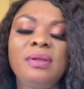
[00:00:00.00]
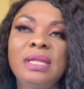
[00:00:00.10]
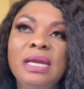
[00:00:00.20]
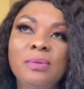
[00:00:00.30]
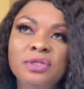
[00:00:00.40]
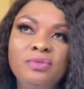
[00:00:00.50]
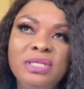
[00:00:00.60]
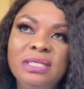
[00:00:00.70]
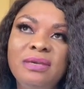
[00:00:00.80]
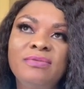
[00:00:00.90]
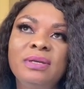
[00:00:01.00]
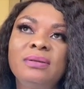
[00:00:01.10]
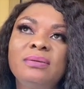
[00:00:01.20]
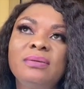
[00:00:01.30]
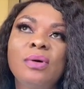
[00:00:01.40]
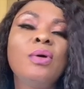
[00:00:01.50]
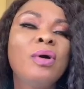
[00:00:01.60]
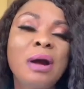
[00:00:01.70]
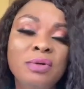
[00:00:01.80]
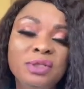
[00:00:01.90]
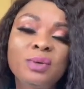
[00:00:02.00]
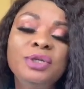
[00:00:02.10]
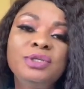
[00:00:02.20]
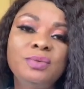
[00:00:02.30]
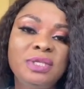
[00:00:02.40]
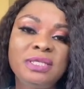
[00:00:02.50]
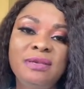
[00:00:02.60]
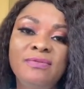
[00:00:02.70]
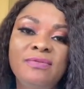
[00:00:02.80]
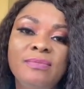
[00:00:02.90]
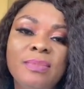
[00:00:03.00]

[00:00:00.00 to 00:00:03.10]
that I was receiving or I was going to receive.